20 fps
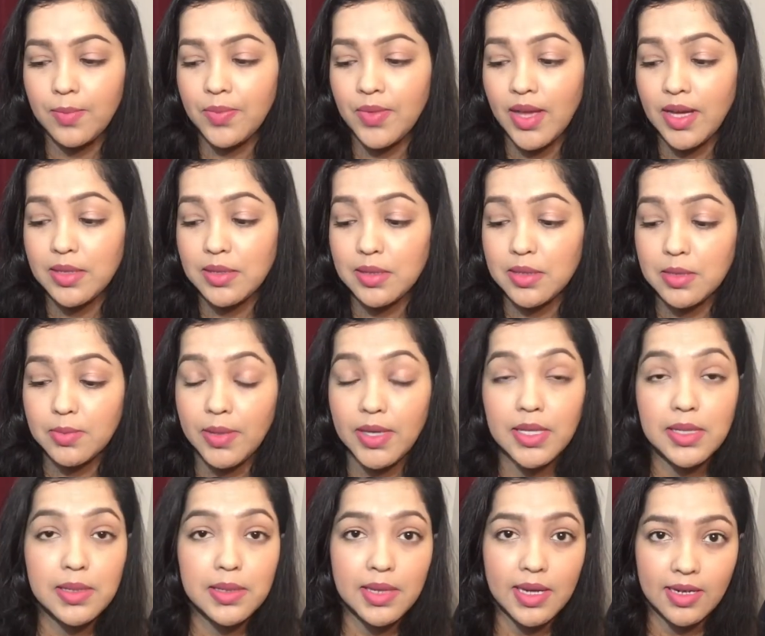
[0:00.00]
as it's being
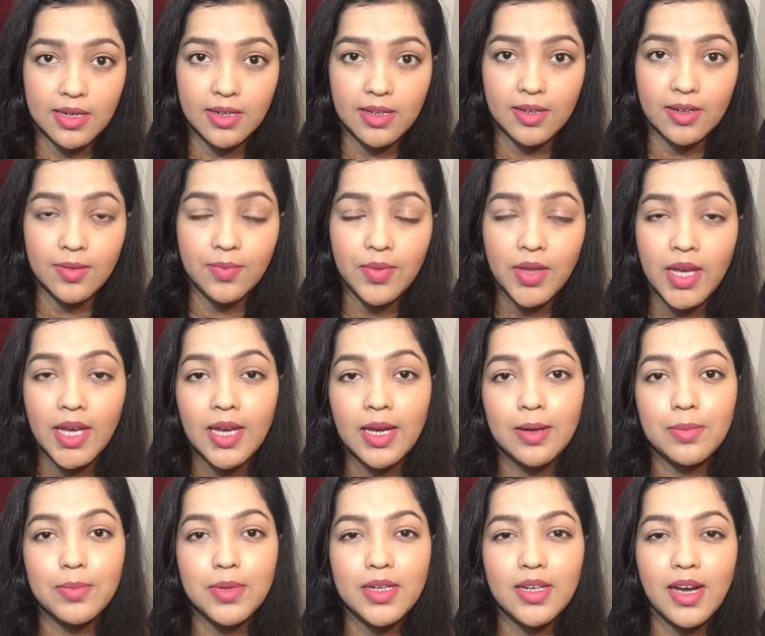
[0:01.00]
said here,
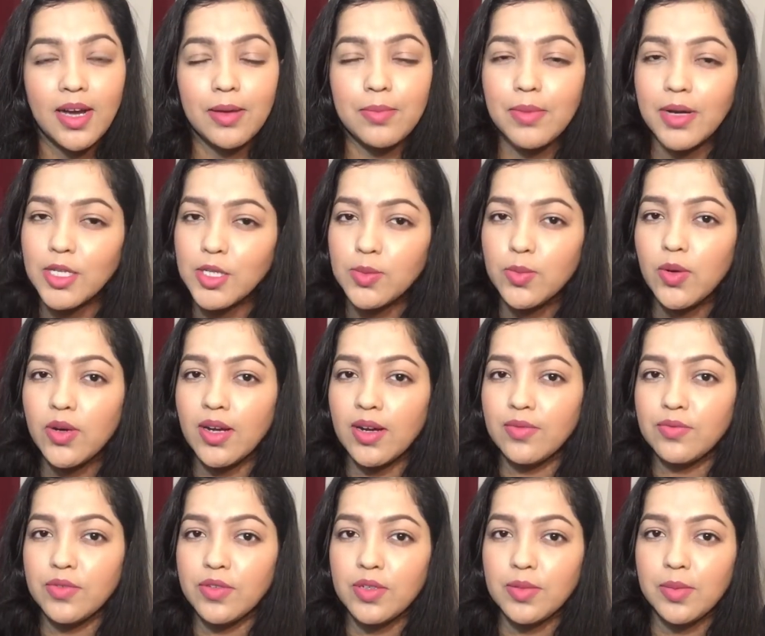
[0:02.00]
but I'm much more
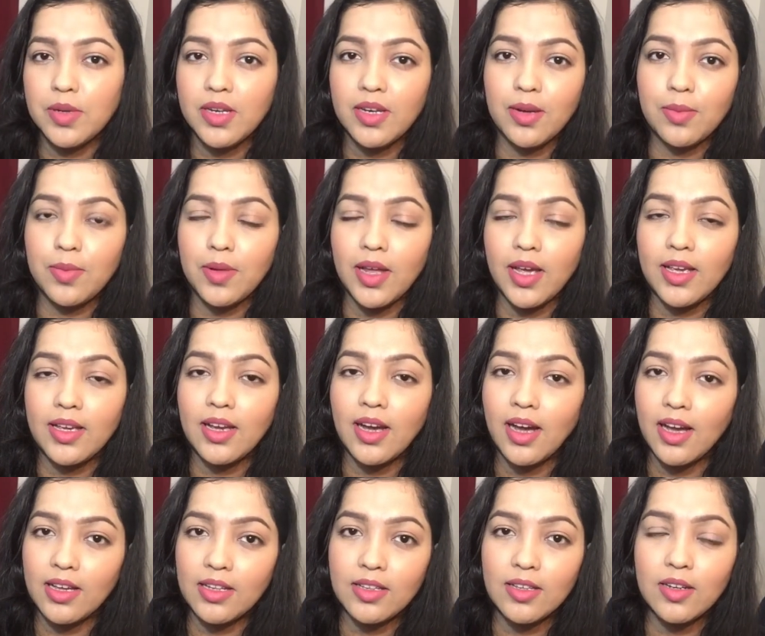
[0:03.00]
comfortable in applying
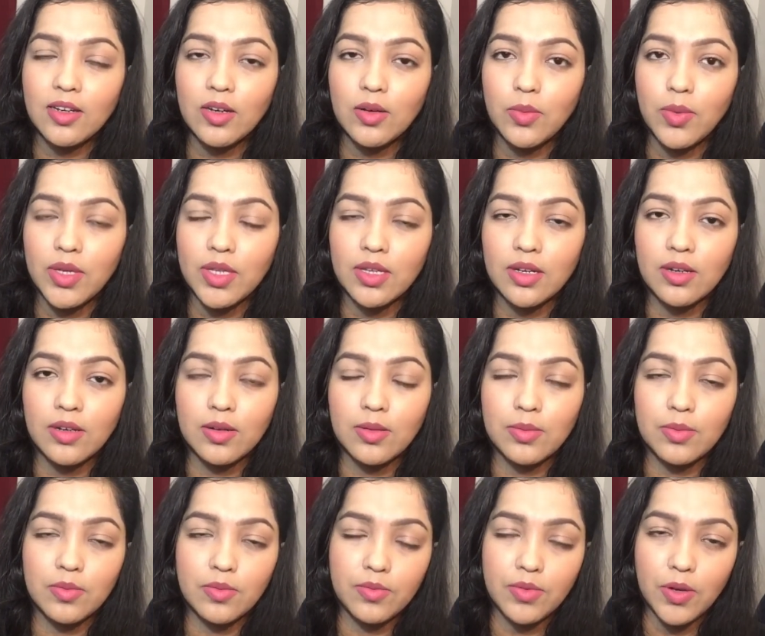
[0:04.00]
either with a
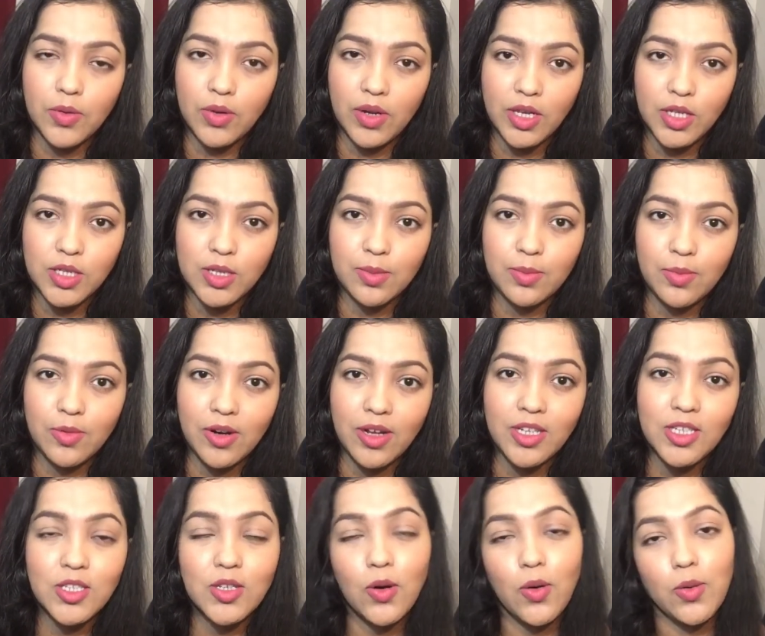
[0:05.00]
foundation
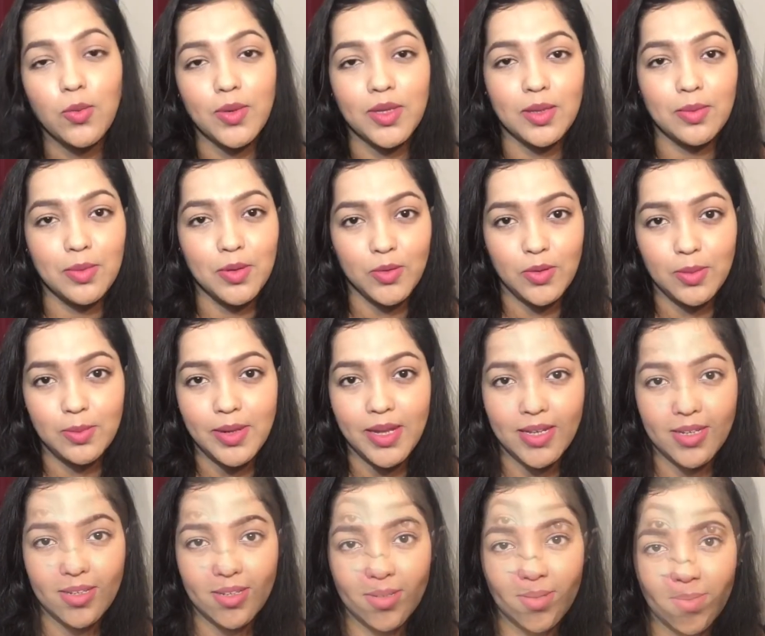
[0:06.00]
brush or with a beauty
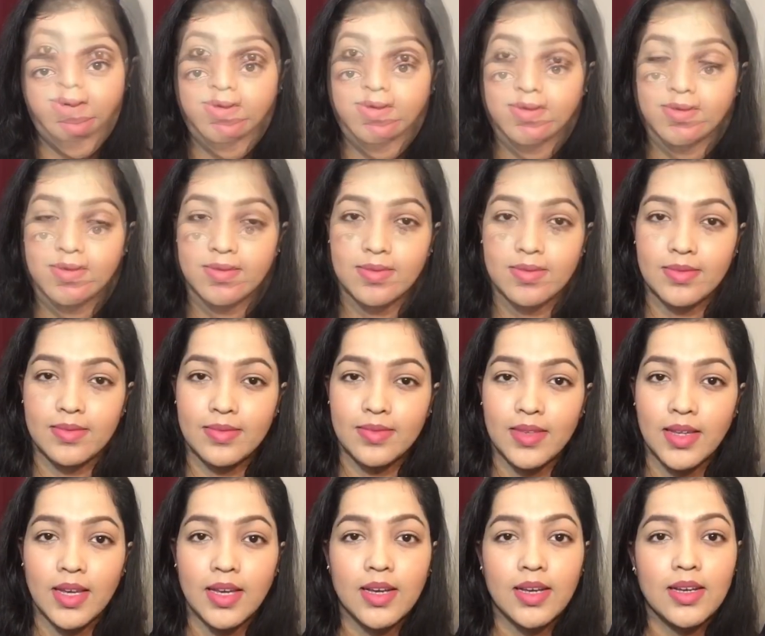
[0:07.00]
blender.
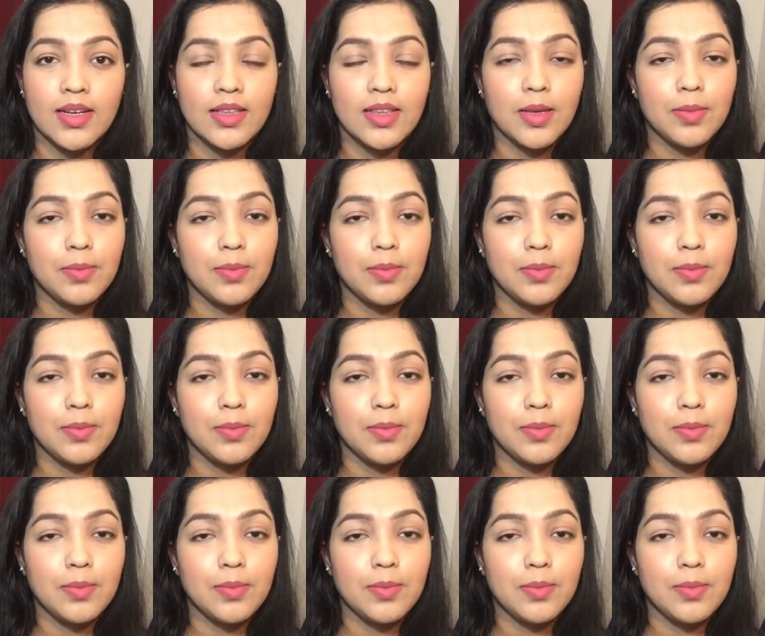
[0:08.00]
The